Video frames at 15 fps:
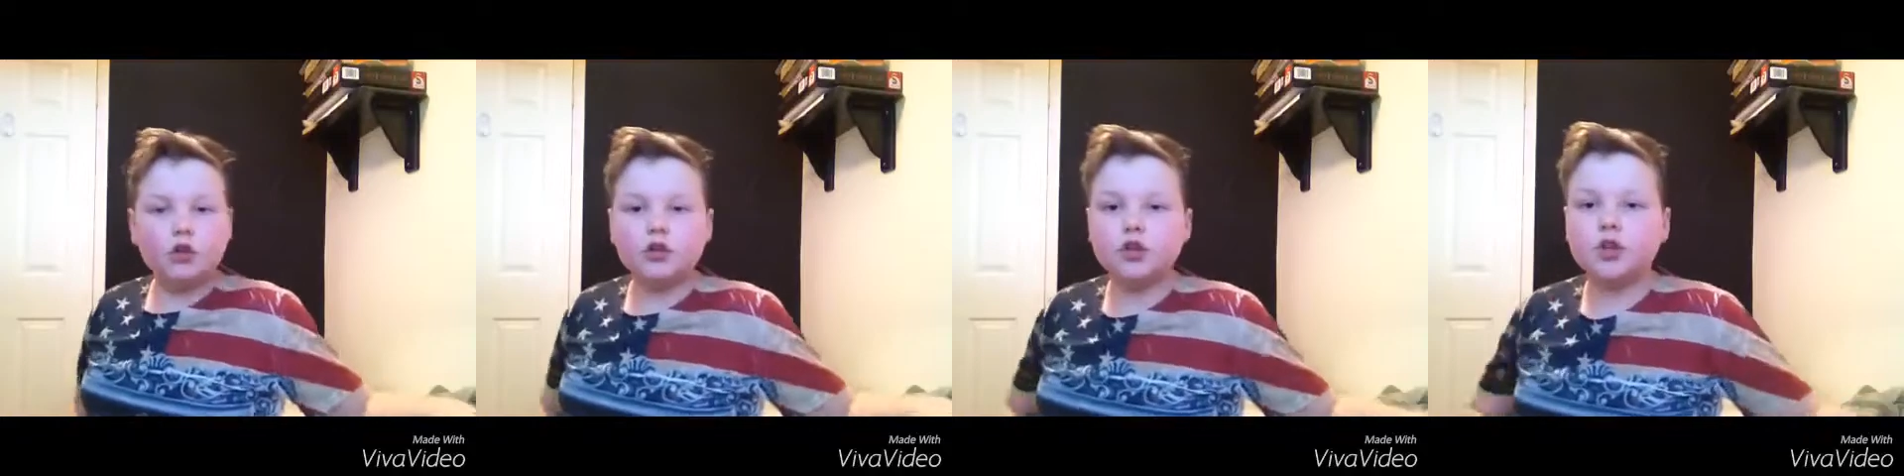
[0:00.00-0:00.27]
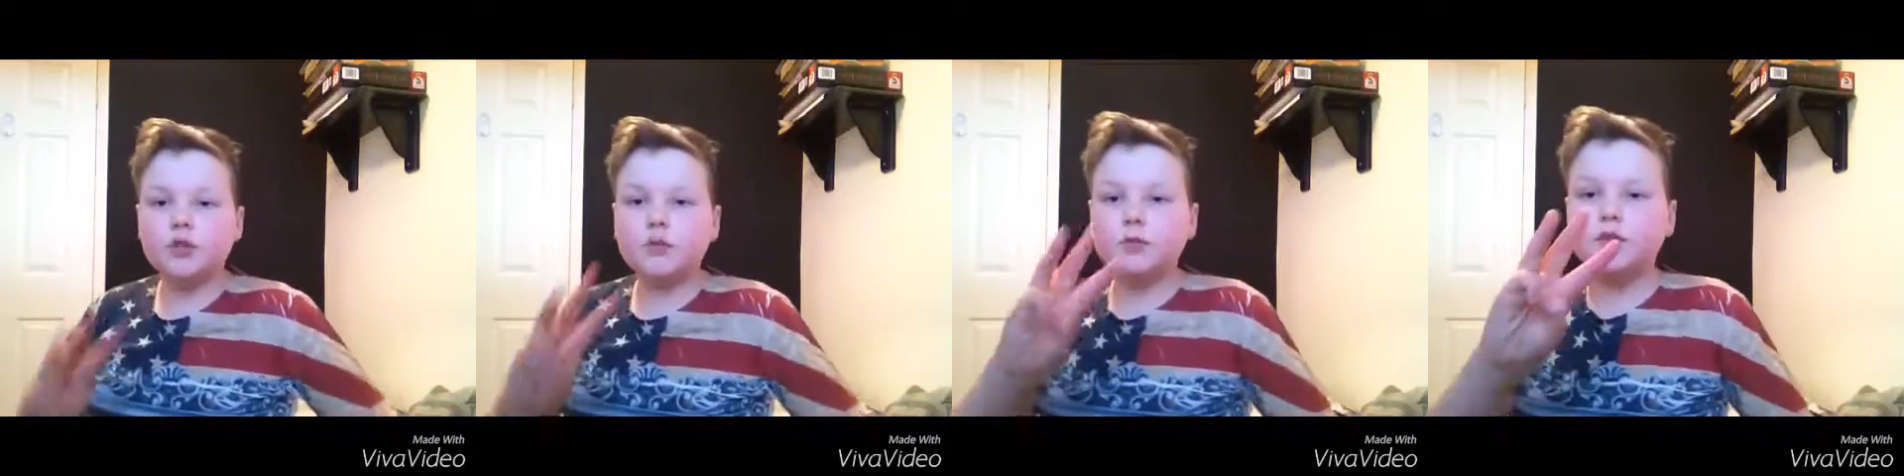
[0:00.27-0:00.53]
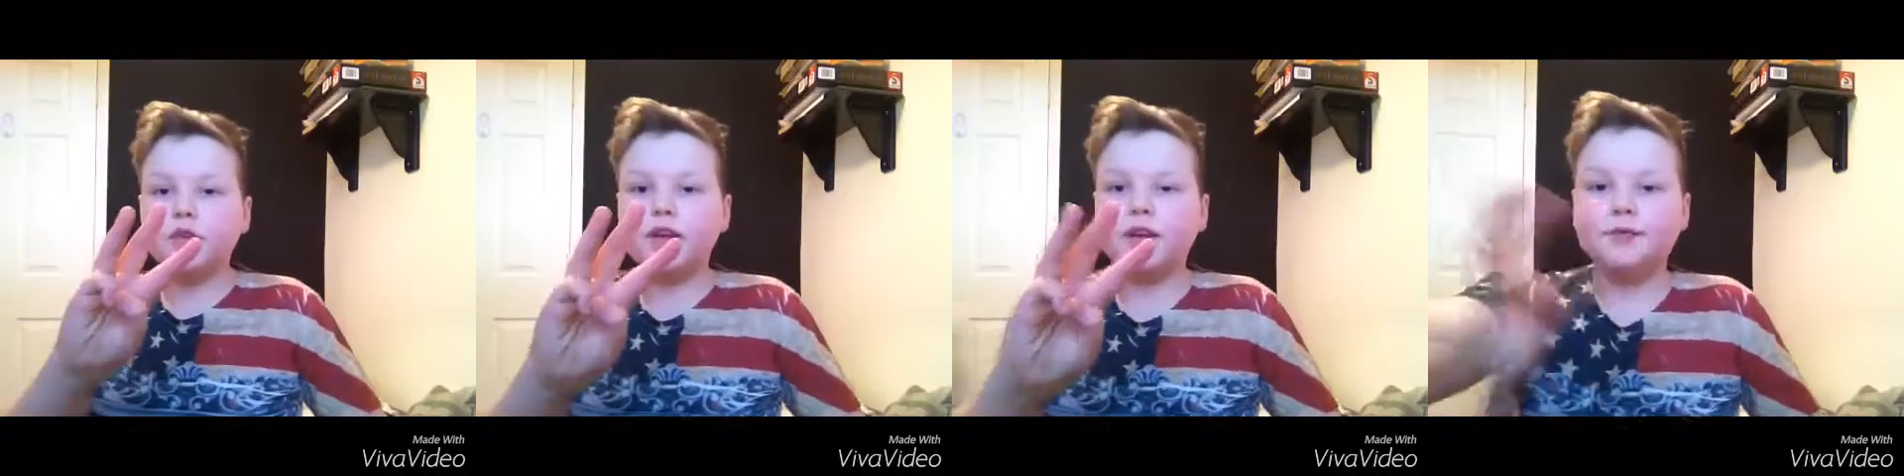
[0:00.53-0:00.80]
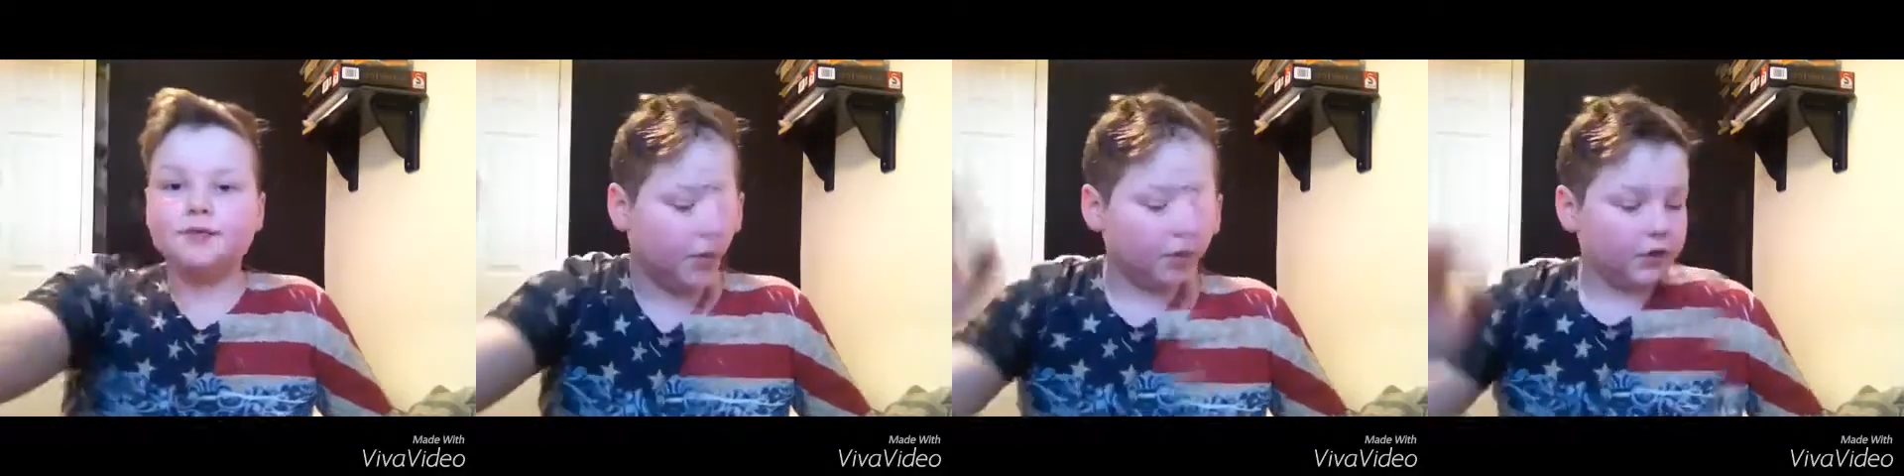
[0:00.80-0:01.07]
On to number
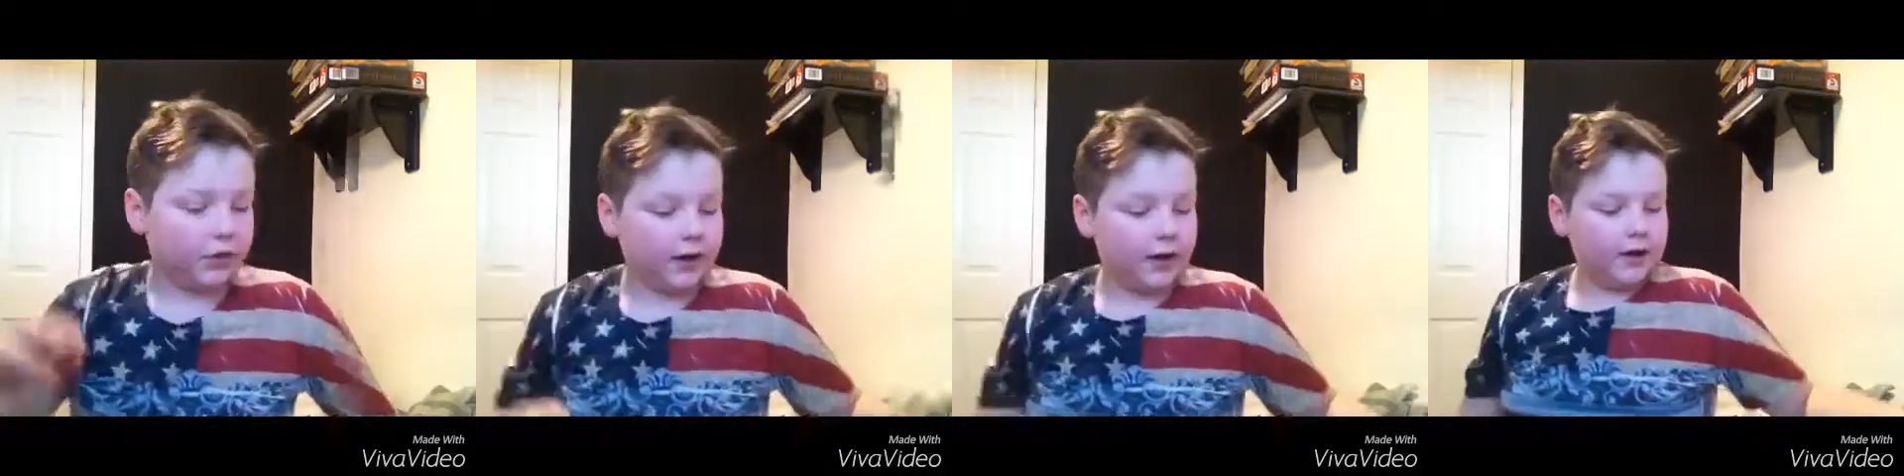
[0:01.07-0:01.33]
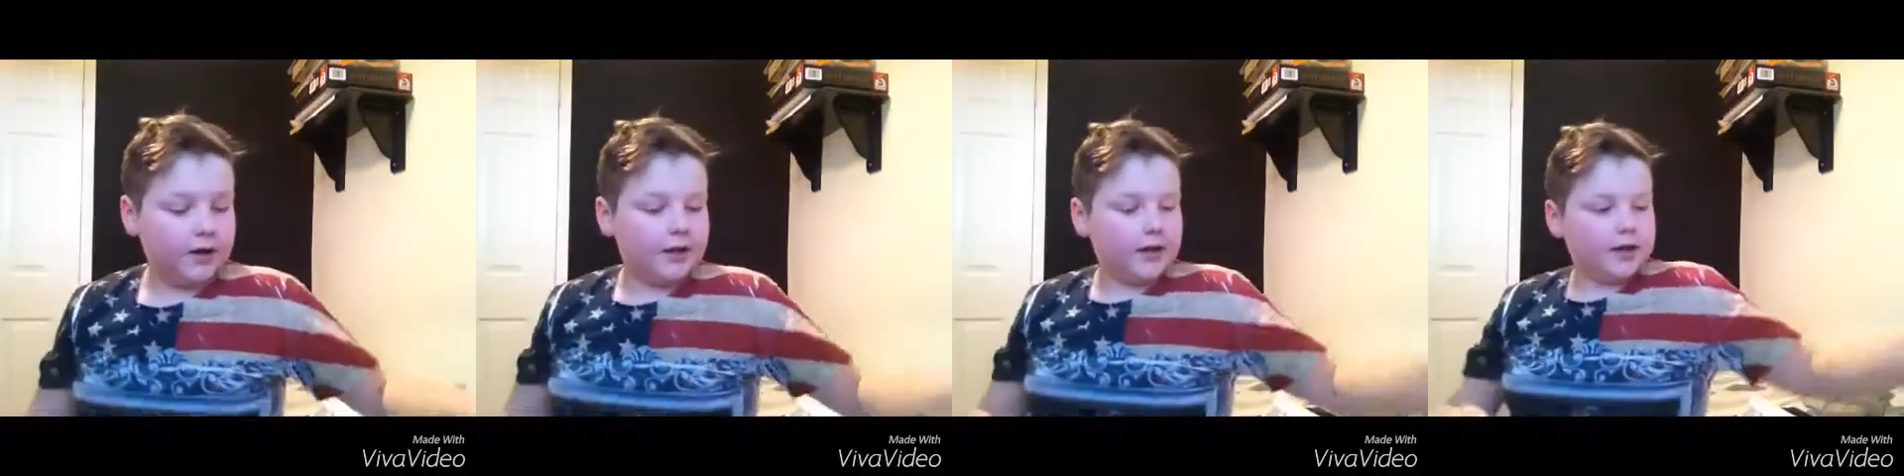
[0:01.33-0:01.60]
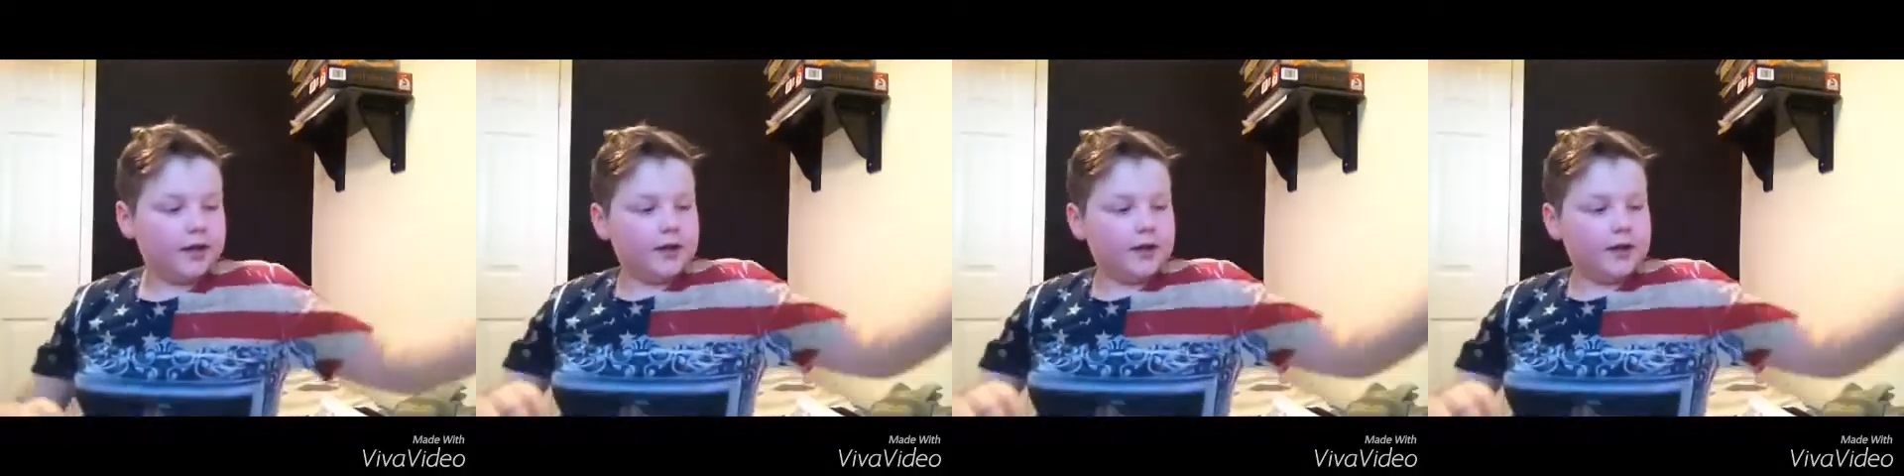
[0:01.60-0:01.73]
three. Number three